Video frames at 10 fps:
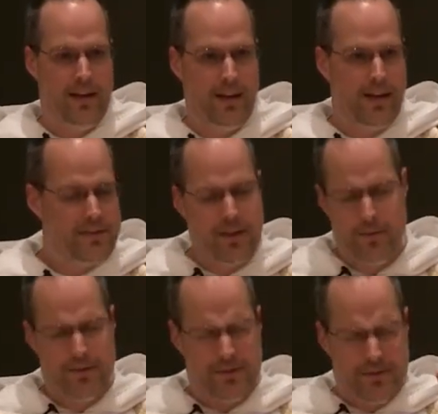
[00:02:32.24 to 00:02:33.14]
And as I
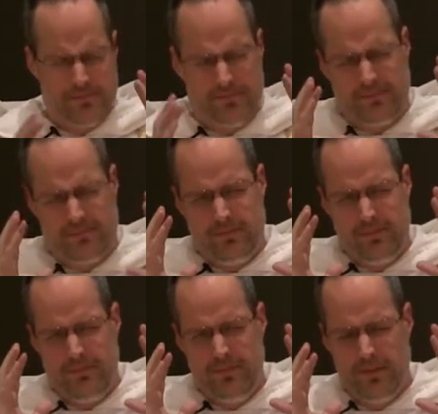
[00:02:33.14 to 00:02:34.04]
was
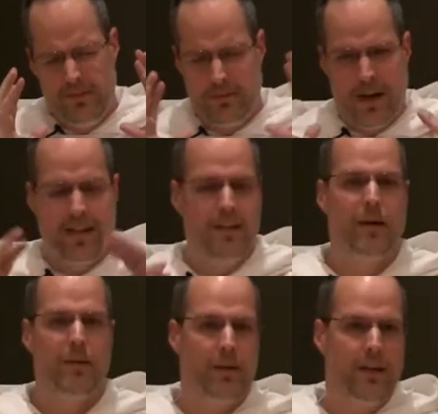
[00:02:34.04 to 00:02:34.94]
racking
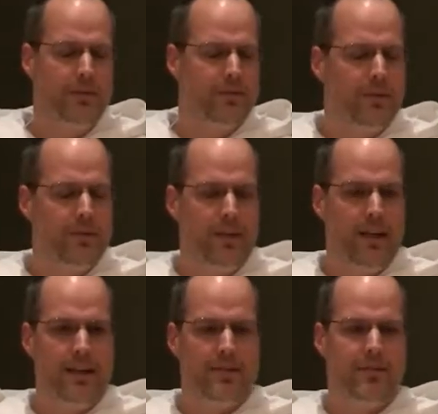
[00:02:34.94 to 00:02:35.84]
my brain for 2
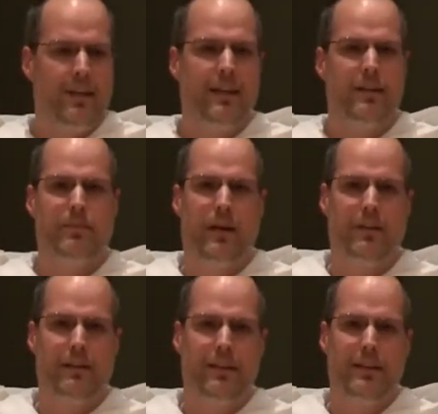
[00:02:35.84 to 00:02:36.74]
days thinking
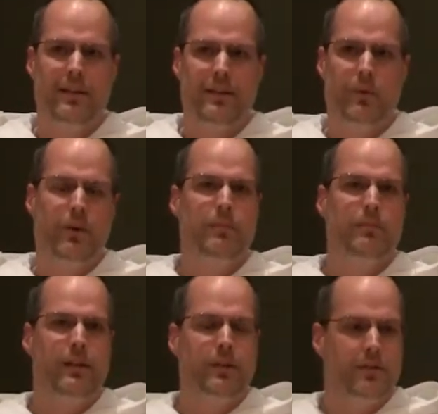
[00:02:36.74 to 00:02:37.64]
about what would
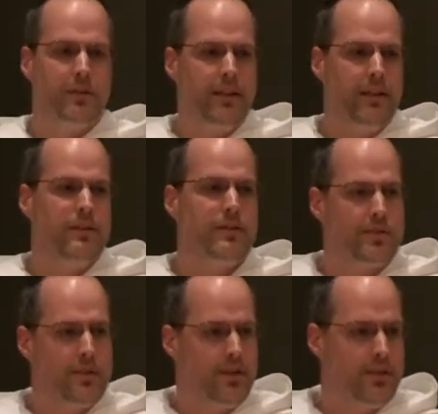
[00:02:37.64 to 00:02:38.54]
be a great
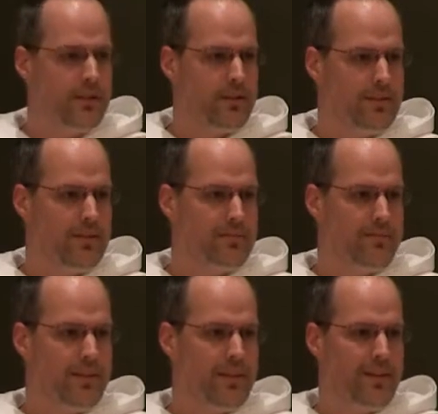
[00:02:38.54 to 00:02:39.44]
illustration
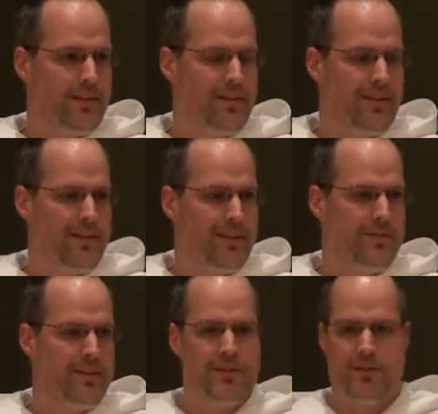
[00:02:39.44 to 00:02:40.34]

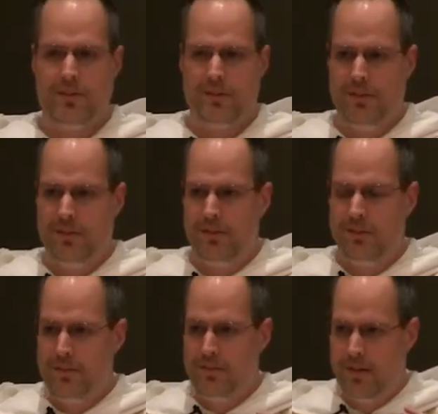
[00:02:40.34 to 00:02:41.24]
of this
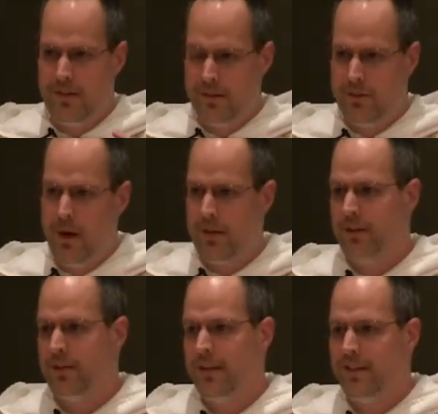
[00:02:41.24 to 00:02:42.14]

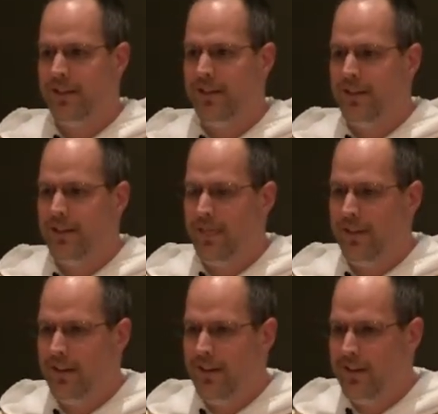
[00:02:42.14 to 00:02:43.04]
quandary,
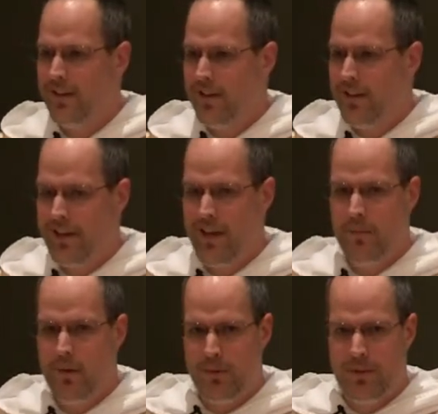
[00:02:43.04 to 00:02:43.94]
I
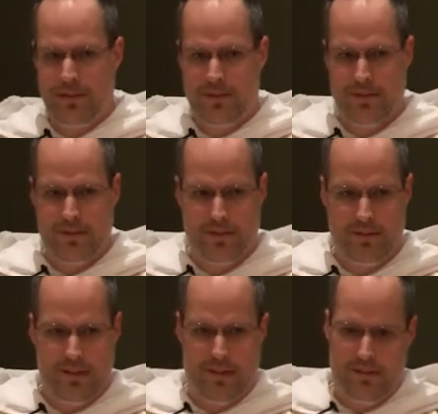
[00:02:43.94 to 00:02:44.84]
came up with this
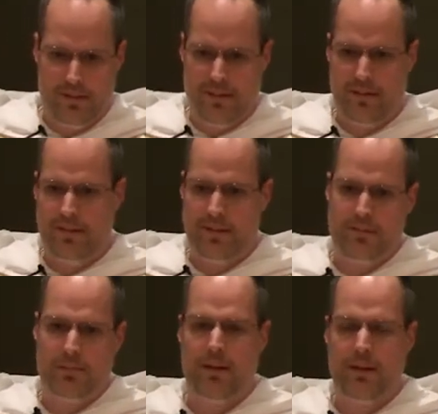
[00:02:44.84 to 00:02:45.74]

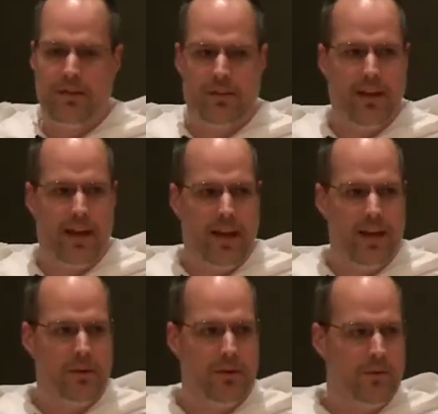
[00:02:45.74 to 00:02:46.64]
experience that I
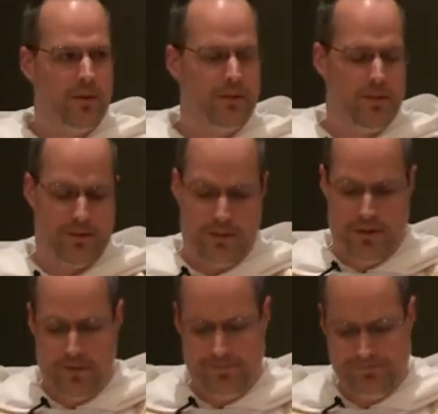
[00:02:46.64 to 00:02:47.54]
had about 12 years ago.